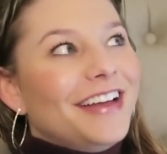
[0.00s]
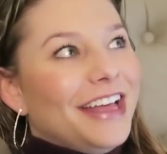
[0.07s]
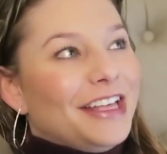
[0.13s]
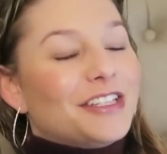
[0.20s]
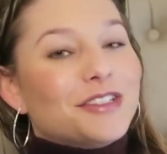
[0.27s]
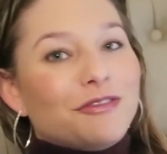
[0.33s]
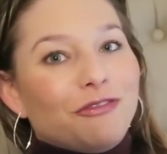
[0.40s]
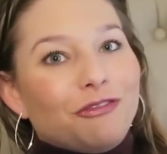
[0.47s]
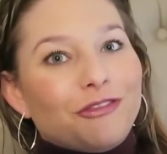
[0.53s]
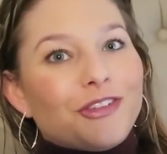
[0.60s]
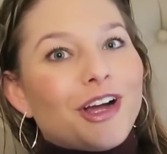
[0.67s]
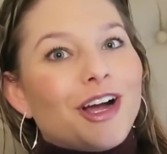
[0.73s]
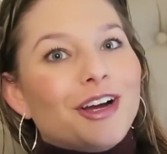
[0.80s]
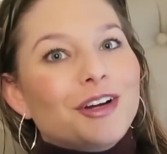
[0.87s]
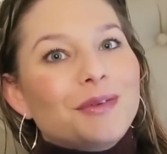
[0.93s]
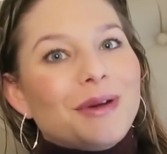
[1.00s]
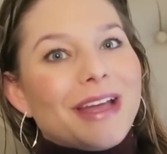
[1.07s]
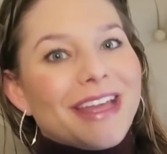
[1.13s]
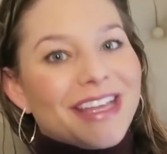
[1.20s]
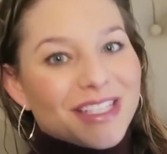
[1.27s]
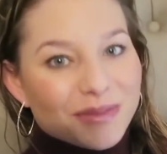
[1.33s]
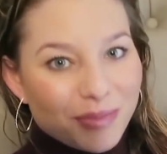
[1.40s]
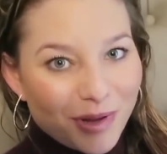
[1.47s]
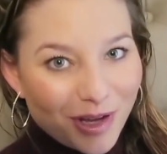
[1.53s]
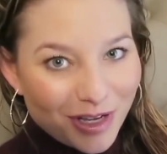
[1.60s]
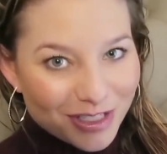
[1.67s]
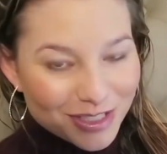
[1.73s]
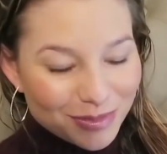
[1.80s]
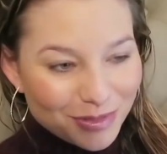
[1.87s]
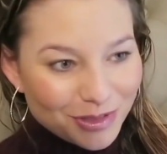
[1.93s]
as far away as
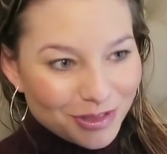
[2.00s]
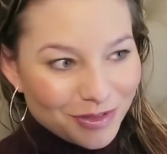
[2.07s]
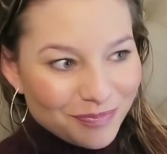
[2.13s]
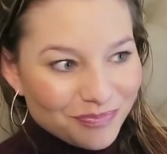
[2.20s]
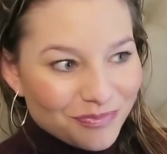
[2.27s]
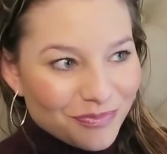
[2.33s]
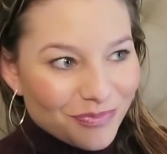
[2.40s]
possible